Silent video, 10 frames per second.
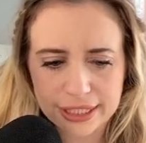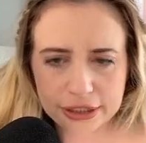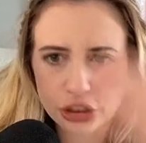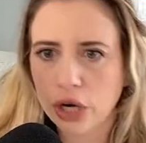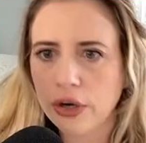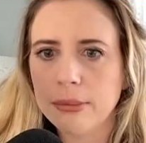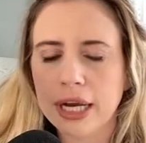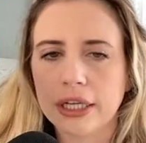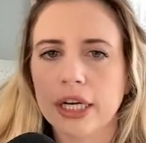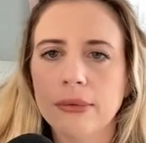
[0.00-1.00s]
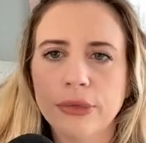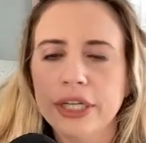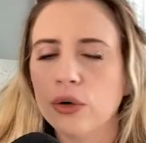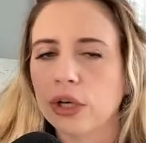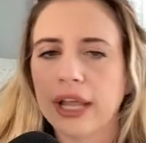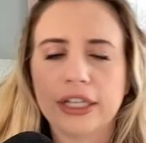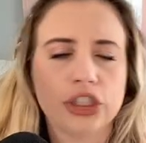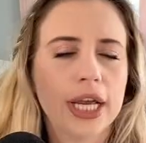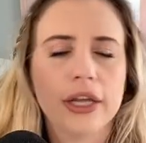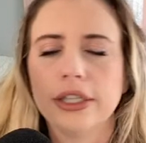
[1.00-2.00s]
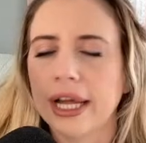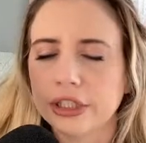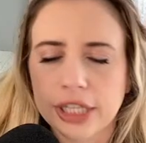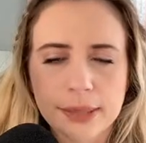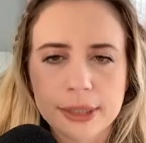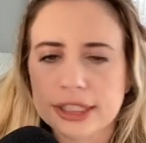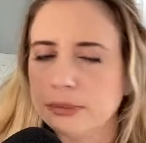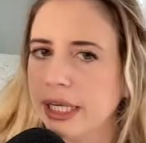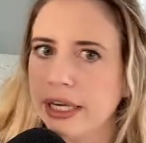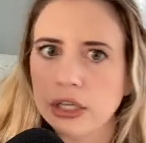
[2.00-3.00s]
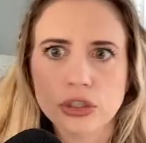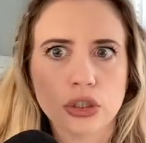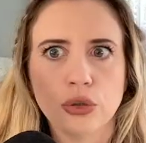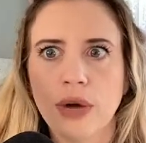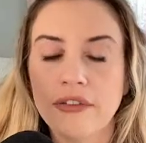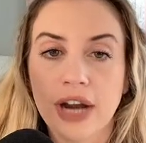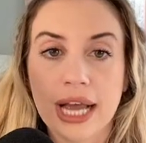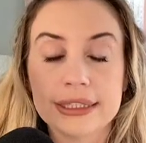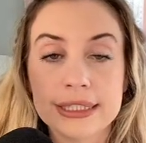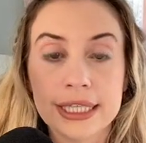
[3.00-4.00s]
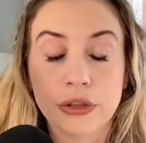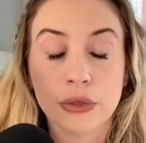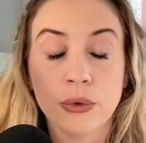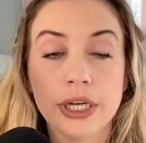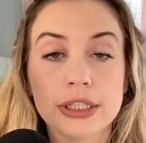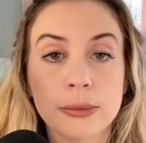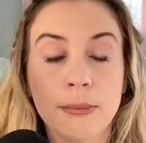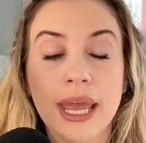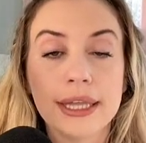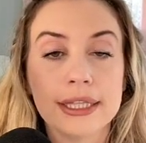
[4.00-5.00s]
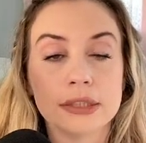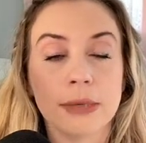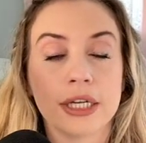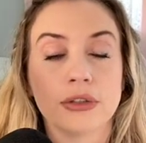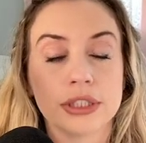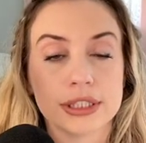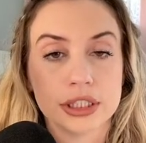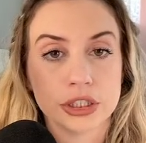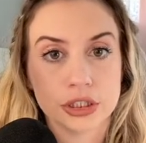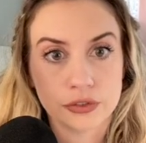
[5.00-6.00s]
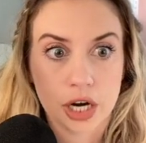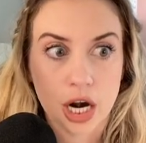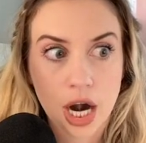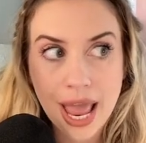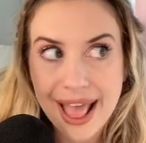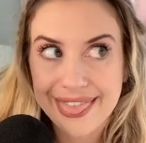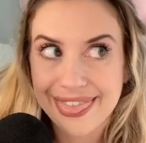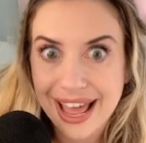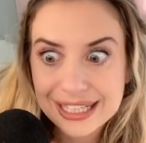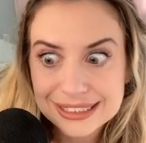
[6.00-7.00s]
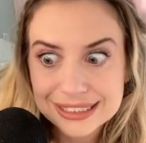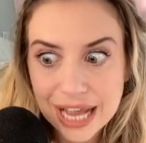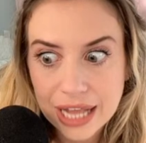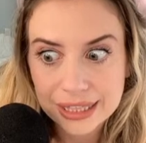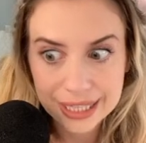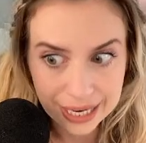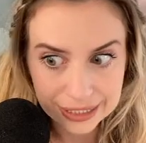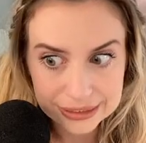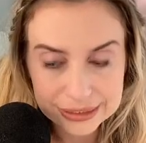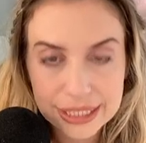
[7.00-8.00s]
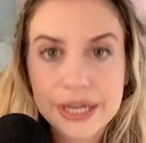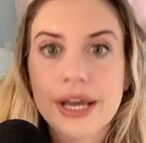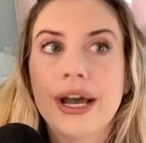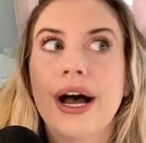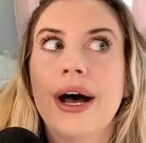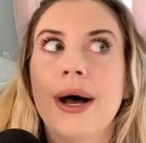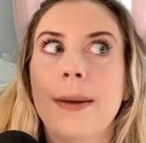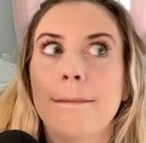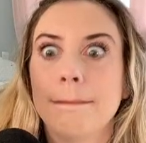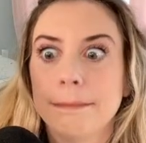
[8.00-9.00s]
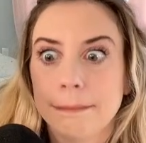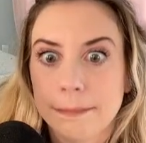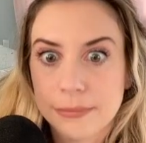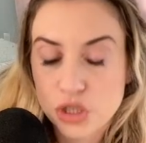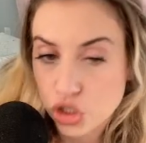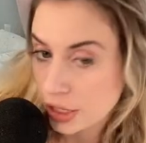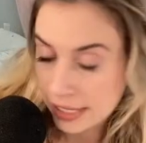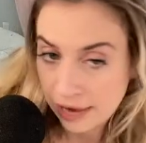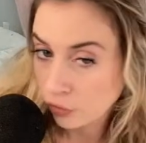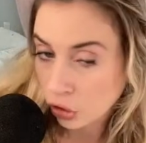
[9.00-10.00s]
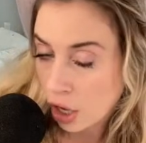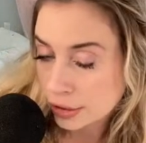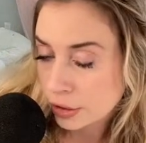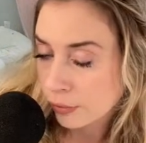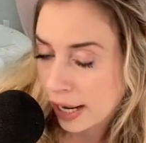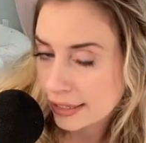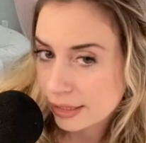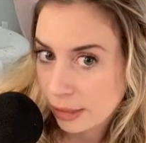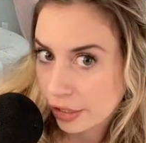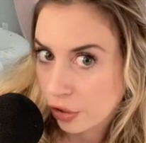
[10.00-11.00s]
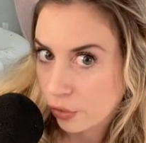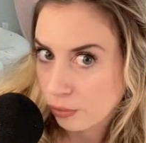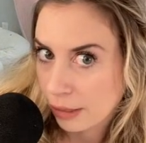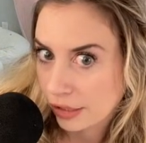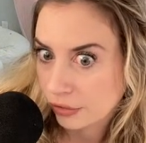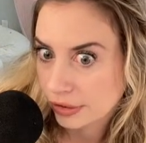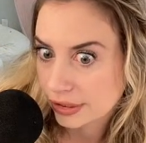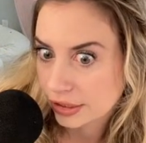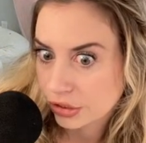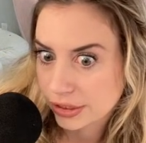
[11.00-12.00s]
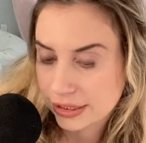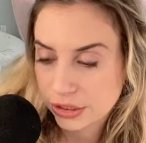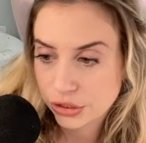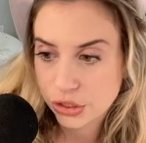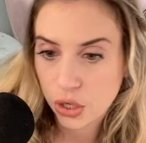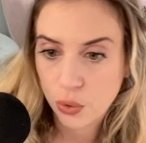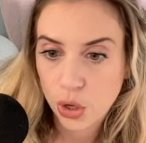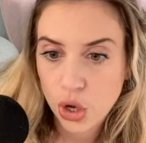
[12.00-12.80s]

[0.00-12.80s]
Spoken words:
Jody Montgomery or that Jamie Spears or whoever has the authority to make these medical decisions for her. That is not the case. She never lost the right to make her own medical decisions. And so